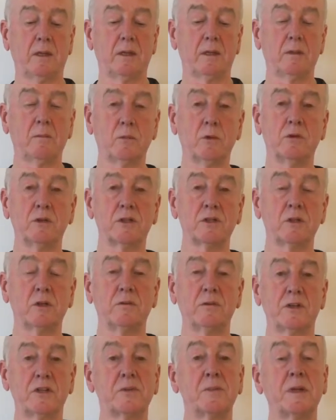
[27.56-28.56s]
And War is
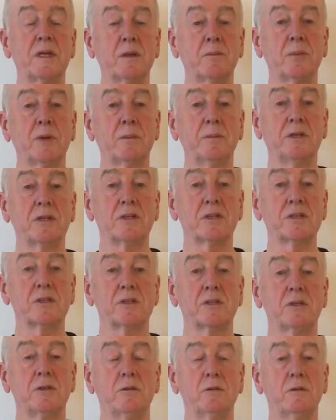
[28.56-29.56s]
Over is being published
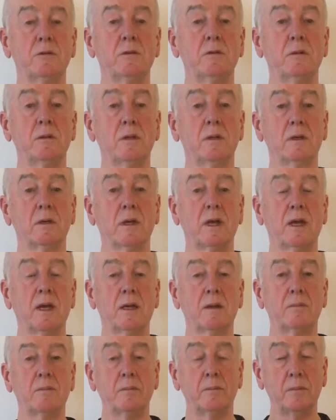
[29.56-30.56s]
to
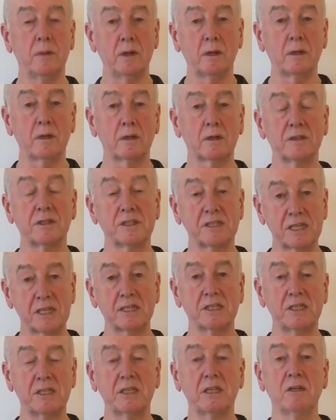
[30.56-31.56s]
mark the
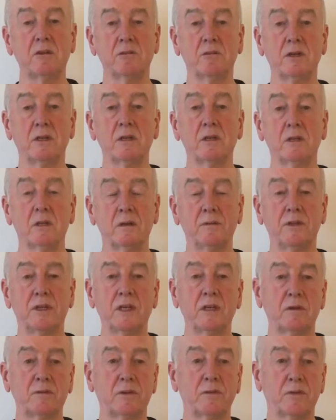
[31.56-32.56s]
centenary of the
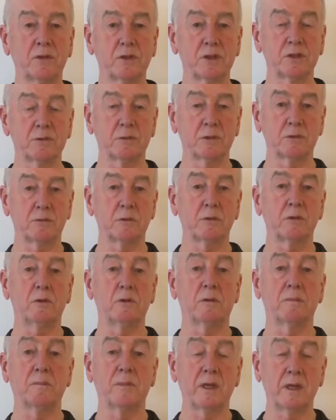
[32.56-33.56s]
end of the First World
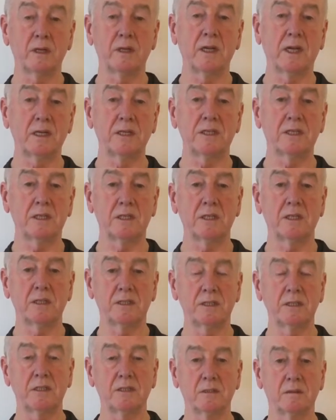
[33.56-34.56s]
War in
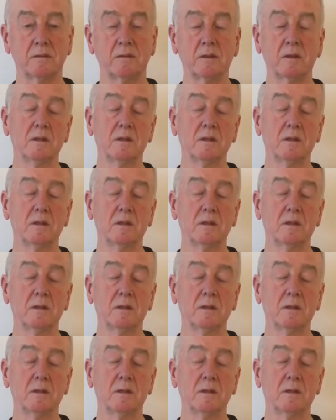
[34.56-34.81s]
1918.